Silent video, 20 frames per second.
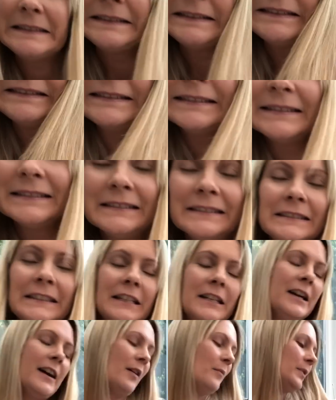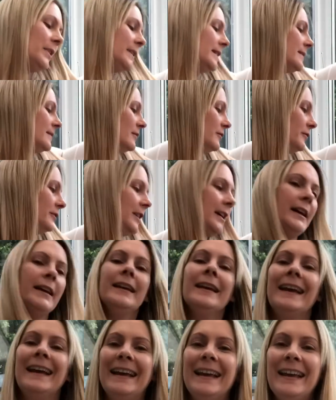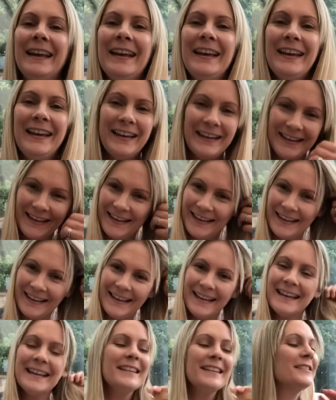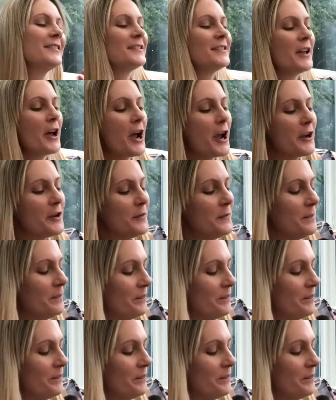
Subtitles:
oh, but it's lovely. So